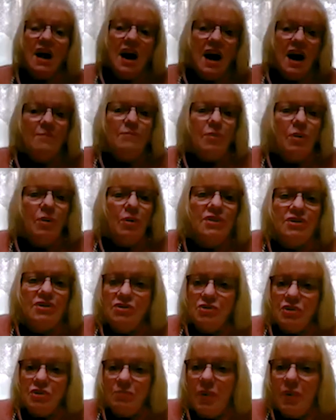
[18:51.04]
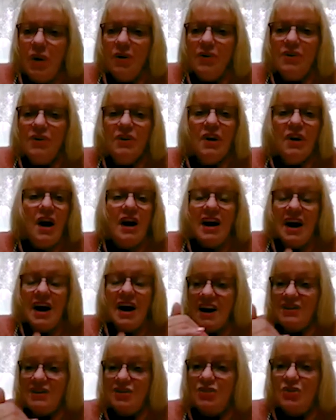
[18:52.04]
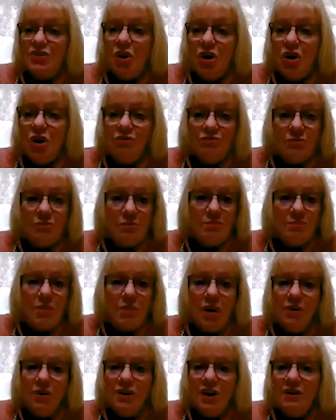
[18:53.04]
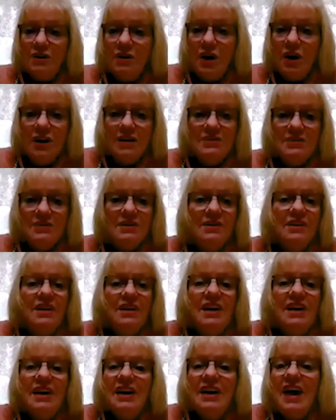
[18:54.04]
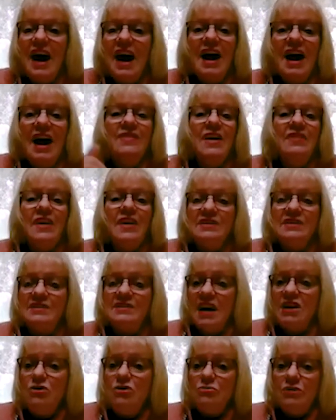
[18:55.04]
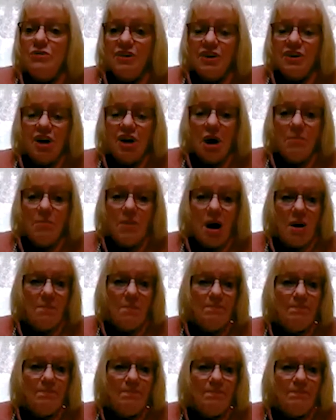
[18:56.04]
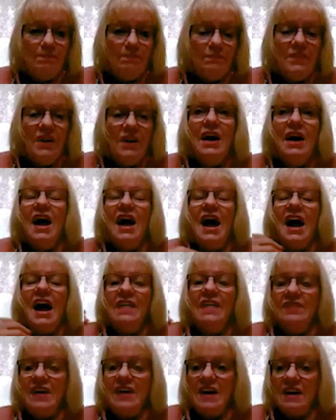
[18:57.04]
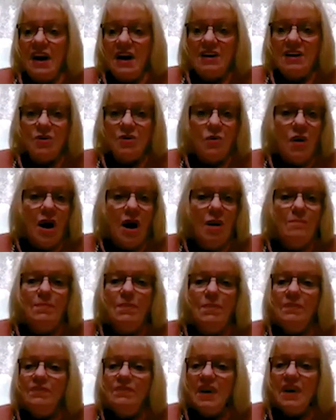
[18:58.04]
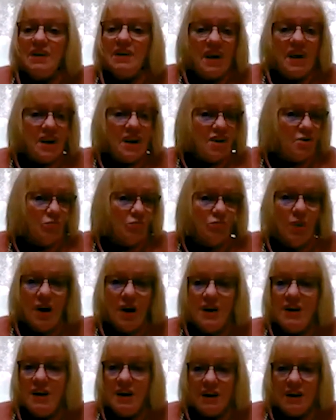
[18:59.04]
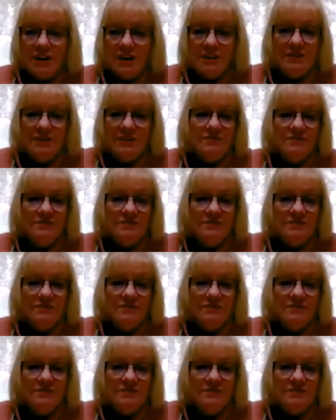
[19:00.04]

I pulled into the parking lot, I had to call from the parking lot, and then they say you can come up. And then I go up, they take you right in.